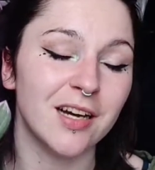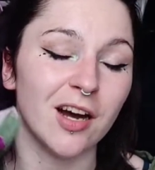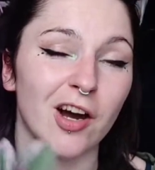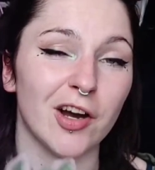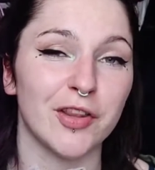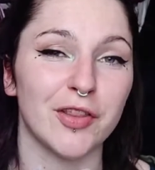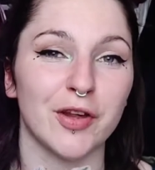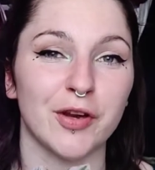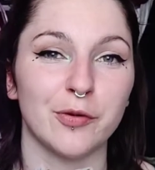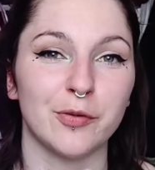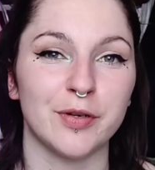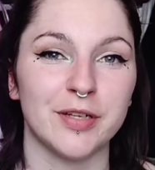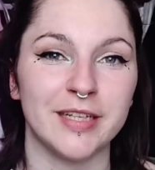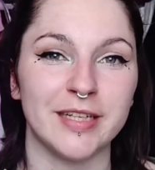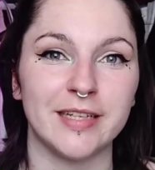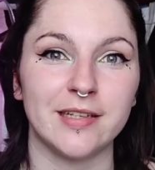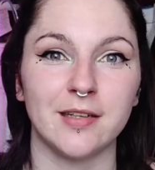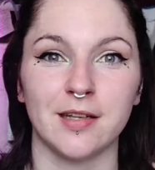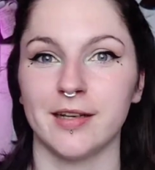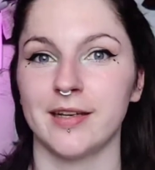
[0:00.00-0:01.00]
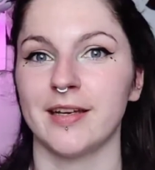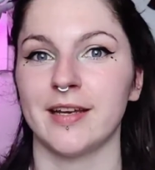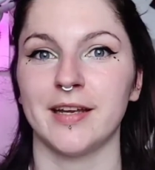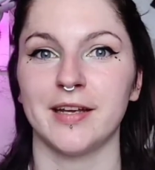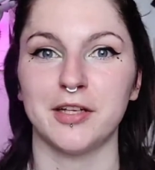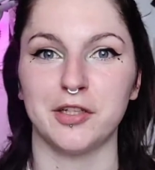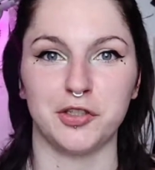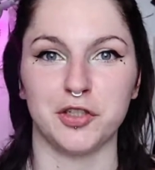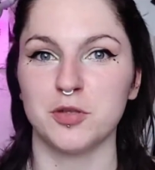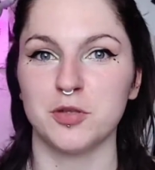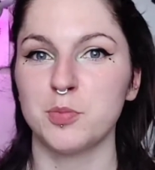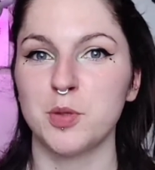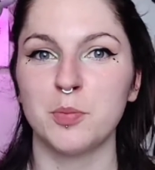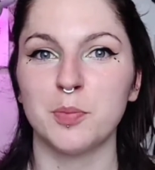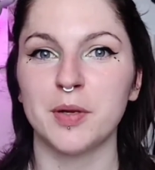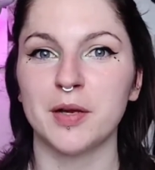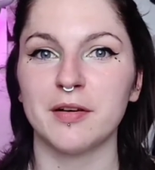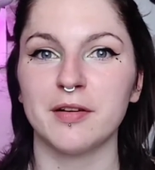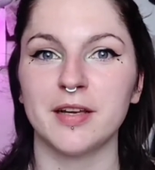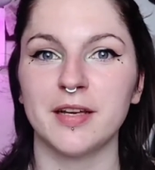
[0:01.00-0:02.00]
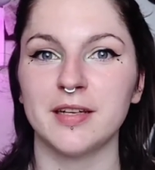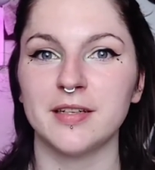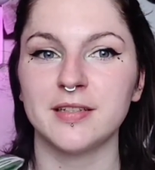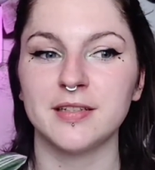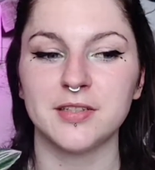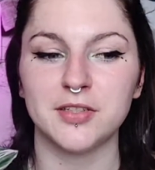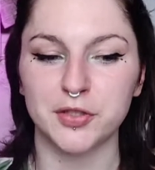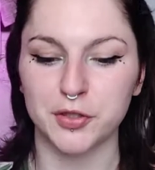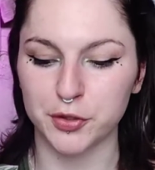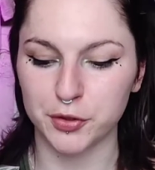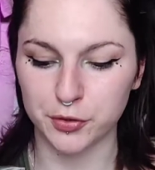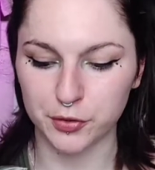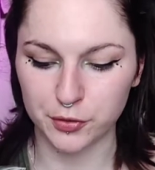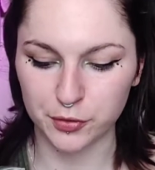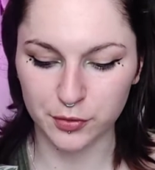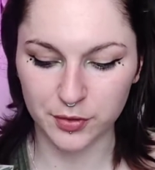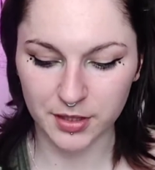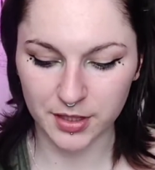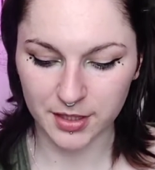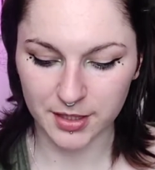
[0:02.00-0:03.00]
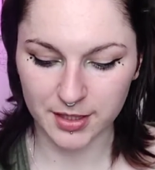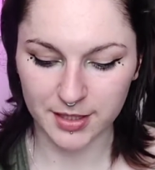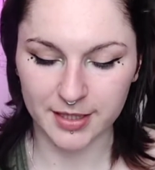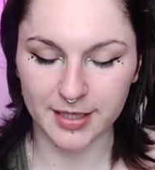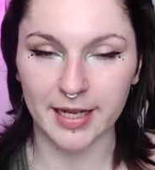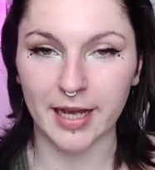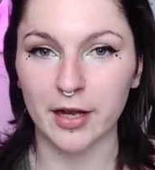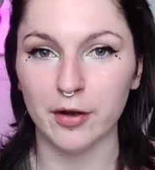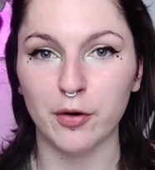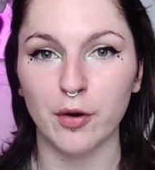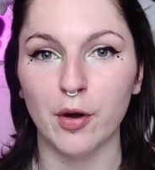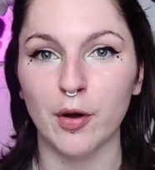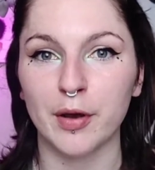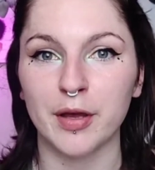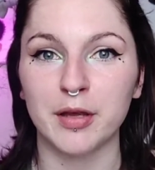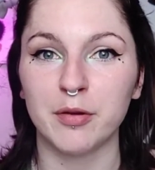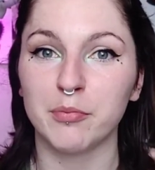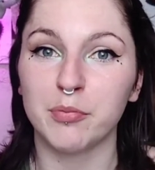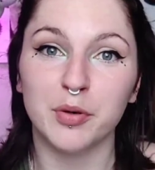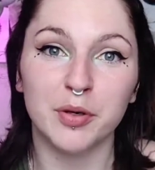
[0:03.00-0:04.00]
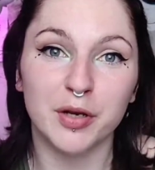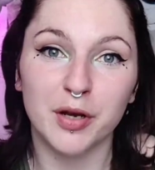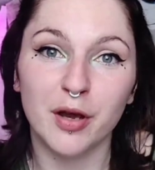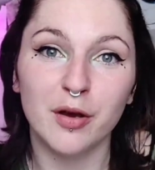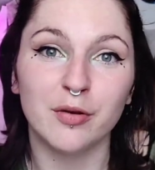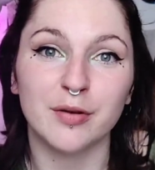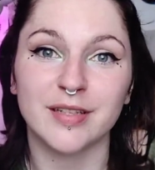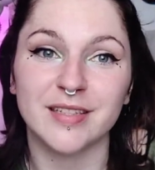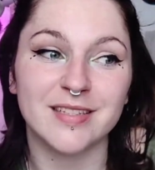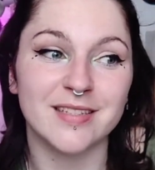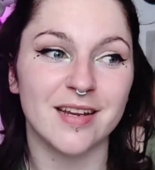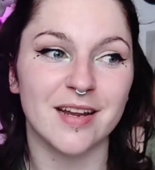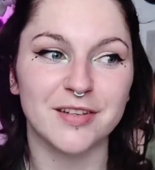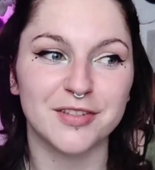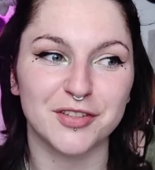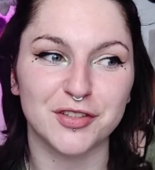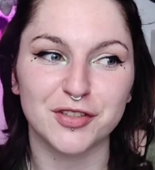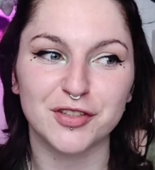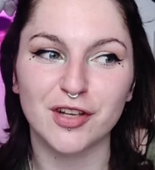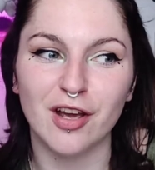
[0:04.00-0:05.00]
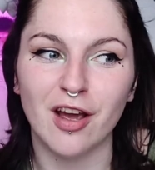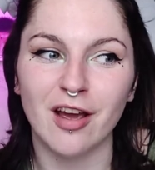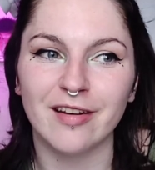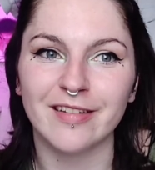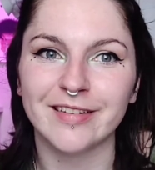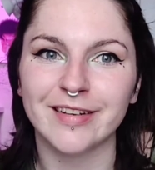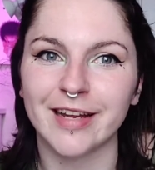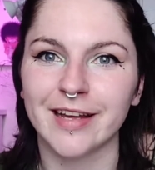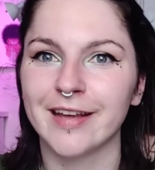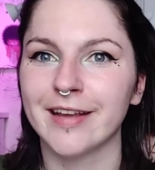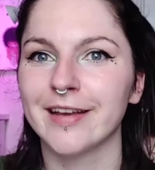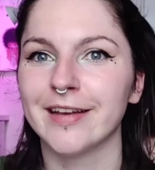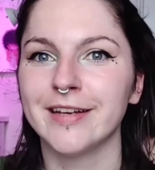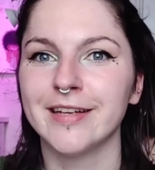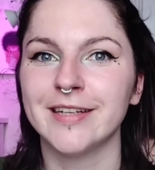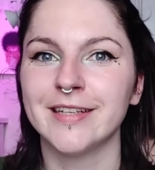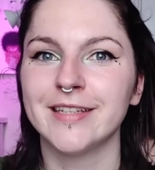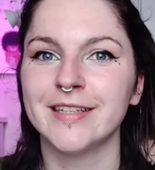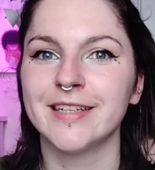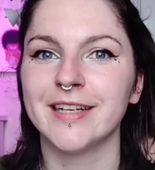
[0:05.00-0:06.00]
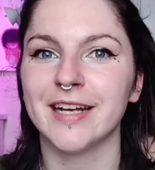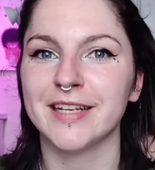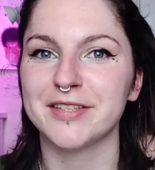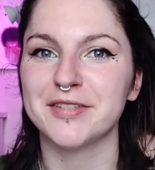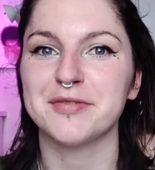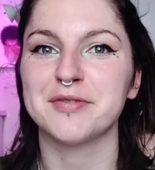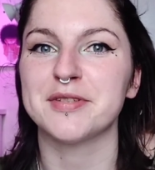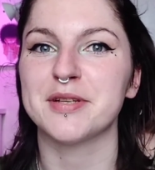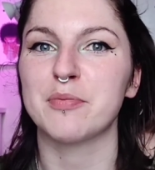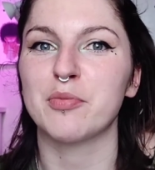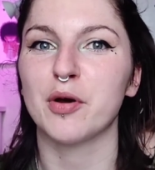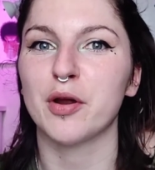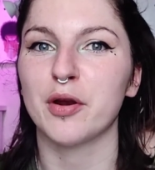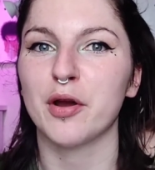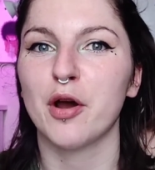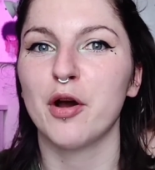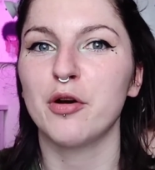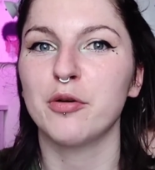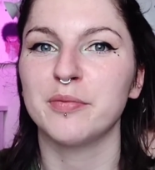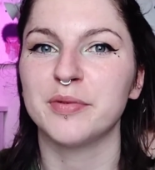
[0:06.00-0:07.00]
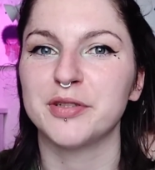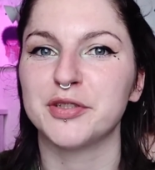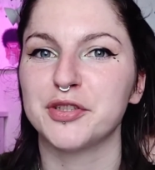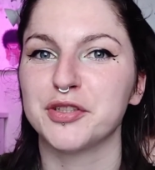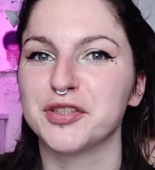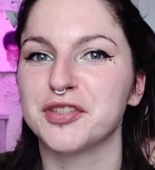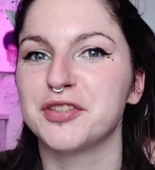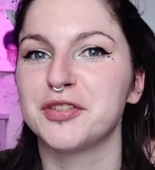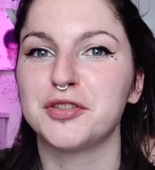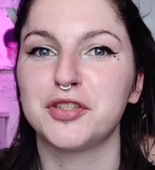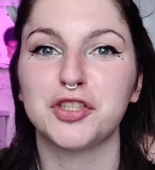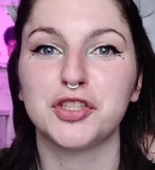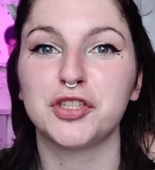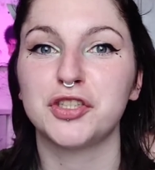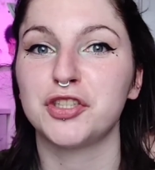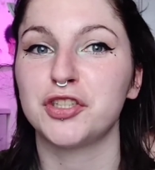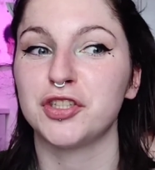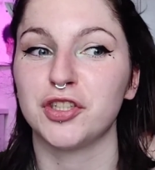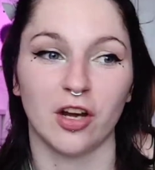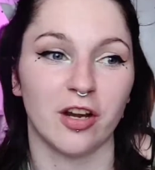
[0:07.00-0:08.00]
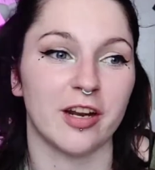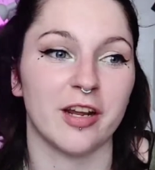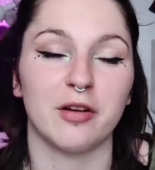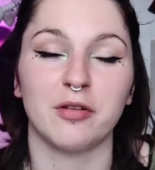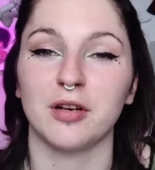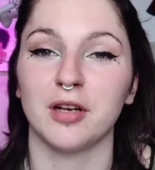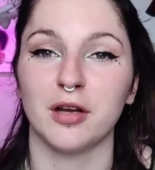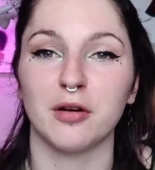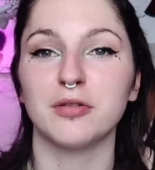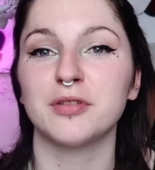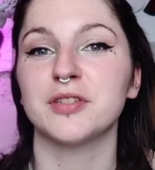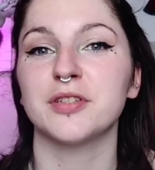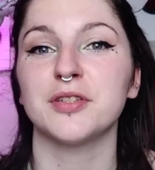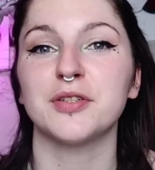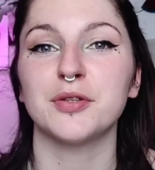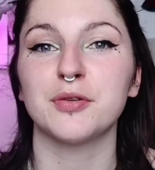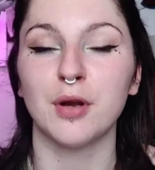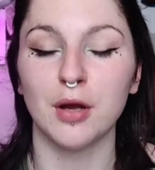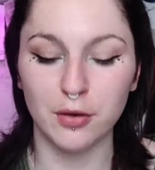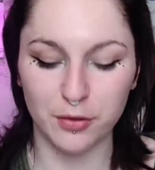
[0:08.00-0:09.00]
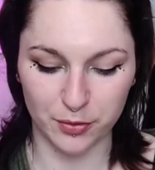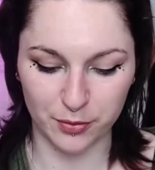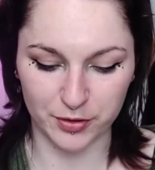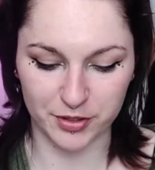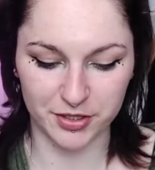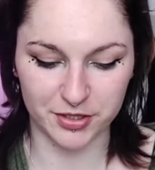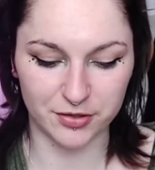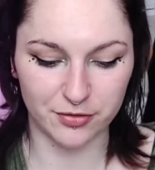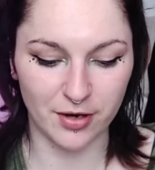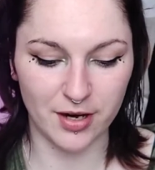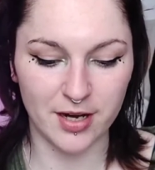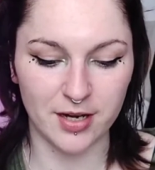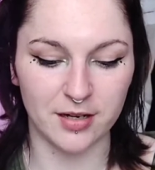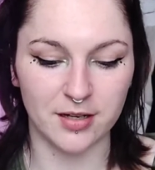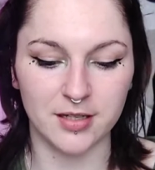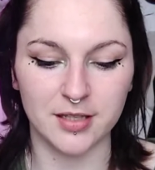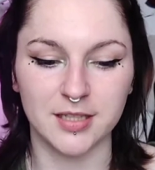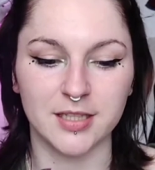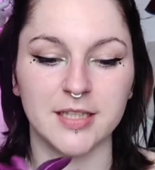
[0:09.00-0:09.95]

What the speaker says: I thought it would need like an adjustment period to get growing. But no, instead it just kind of like, as soon as I brought it home, it just shot out loads of new growth, which is great.